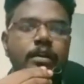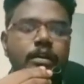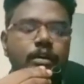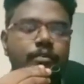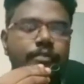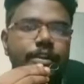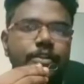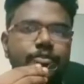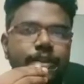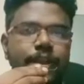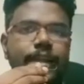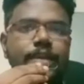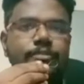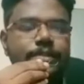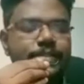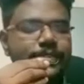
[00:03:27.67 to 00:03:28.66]
When you
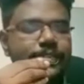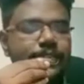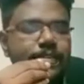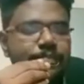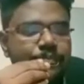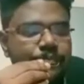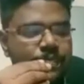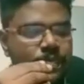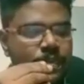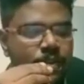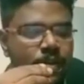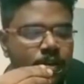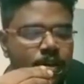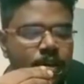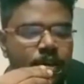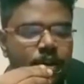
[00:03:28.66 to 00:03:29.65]
read a question,
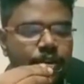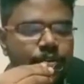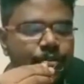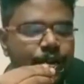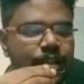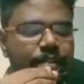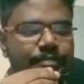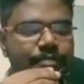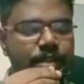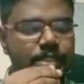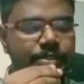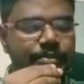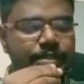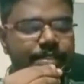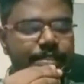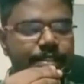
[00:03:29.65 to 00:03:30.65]
you read the
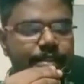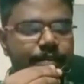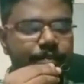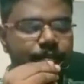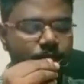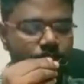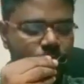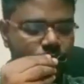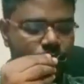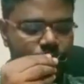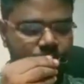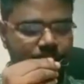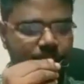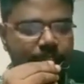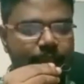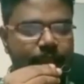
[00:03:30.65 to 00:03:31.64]
first question, you
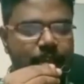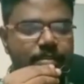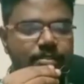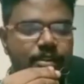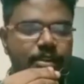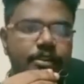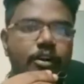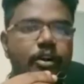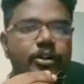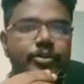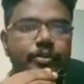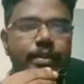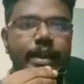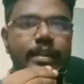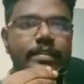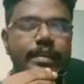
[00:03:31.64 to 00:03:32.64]
see the answer or
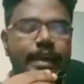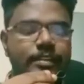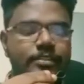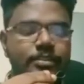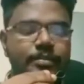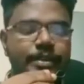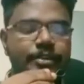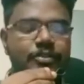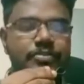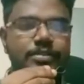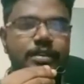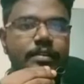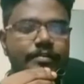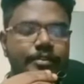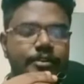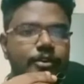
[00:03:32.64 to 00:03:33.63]
you get the answer by
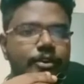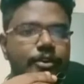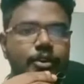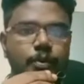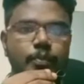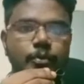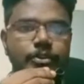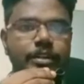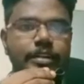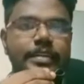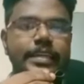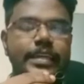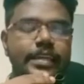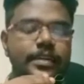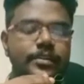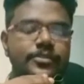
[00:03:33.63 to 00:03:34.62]
yourself, you put a
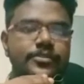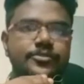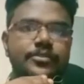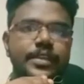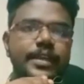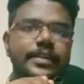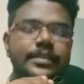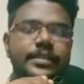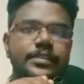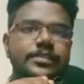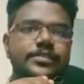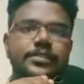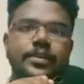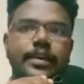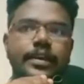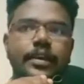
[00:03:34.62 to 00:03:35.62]
tick so that it
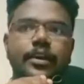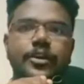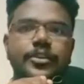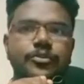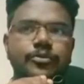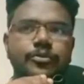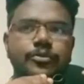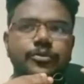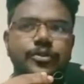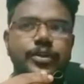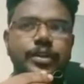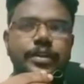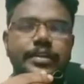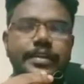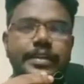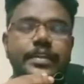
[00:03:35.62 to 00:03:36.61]
is
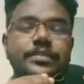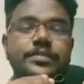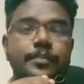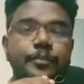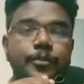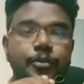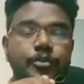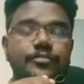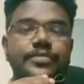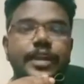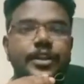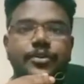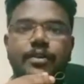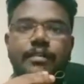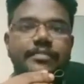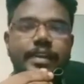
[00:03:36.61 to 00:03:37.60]
a proof
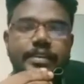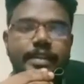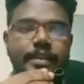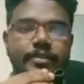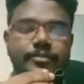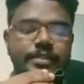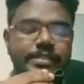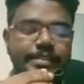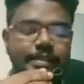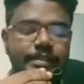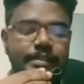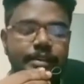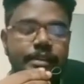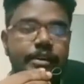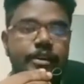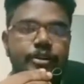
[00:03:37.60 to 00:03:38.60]
that you have read that question.
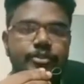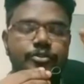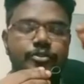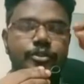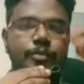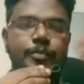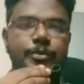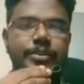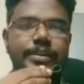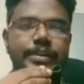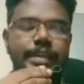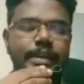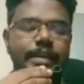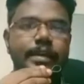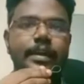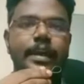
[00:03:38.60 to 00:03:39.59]
So you put a
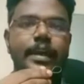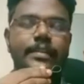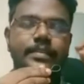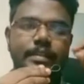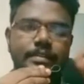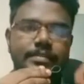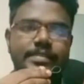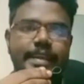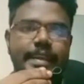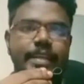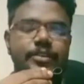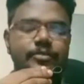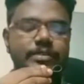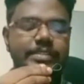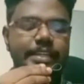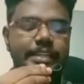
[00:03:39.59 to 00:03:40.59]
tick, and then the
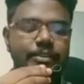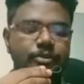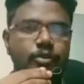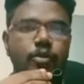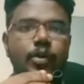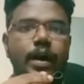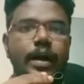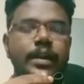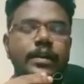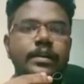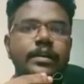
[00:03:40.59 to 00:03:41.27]
second question you go on,